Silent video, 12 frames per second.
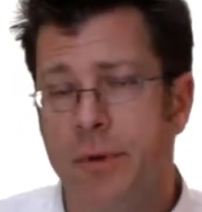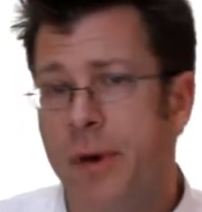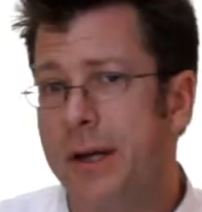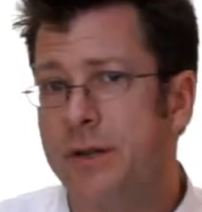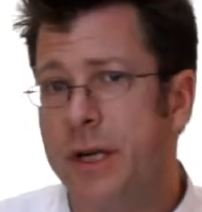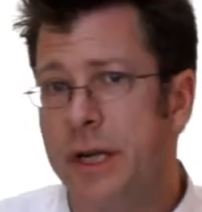they're
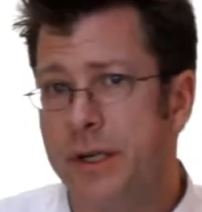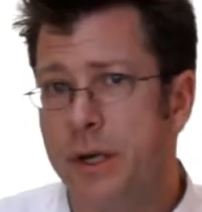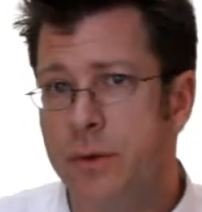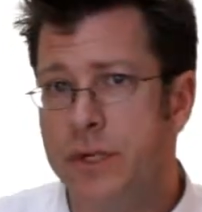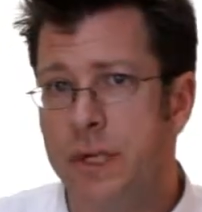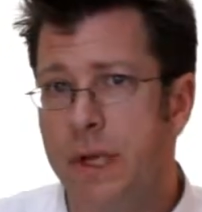actually going to
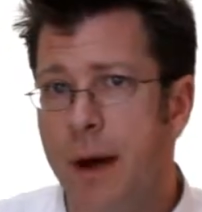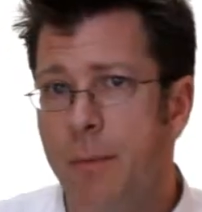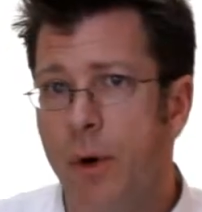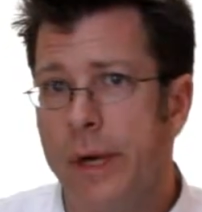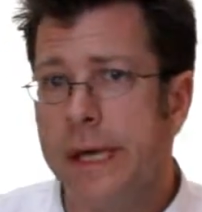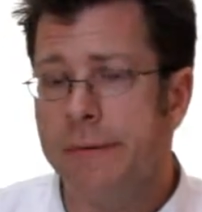toast a lot
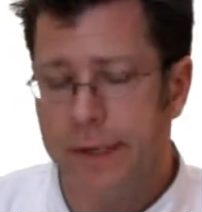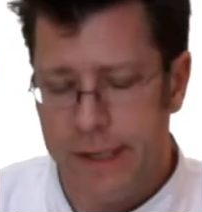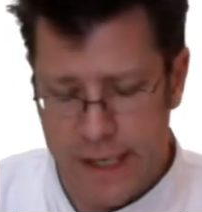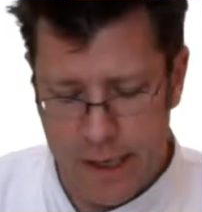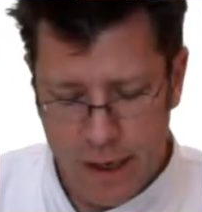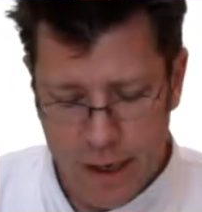more
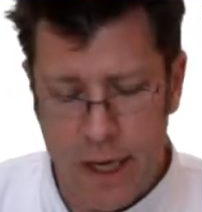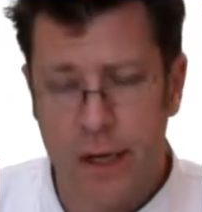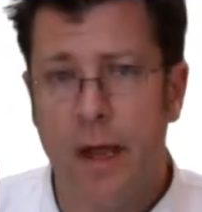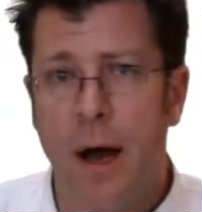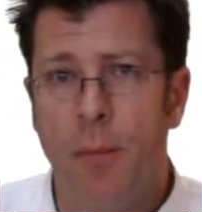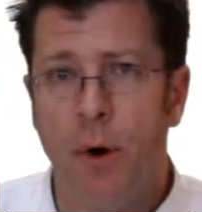evenly and
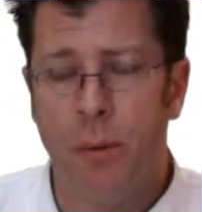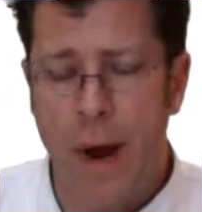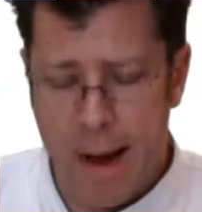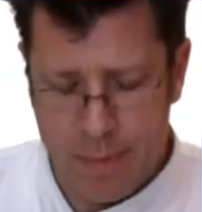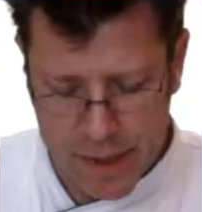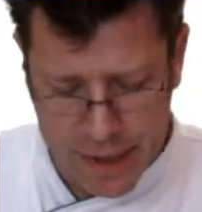a lot more
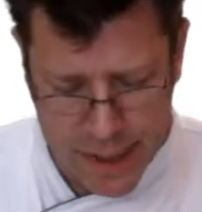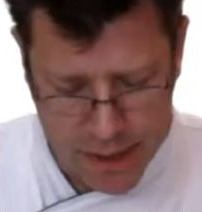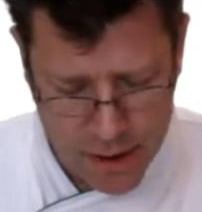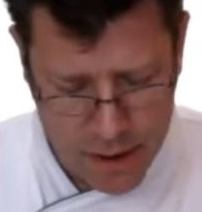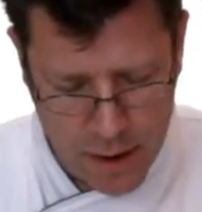rapidly.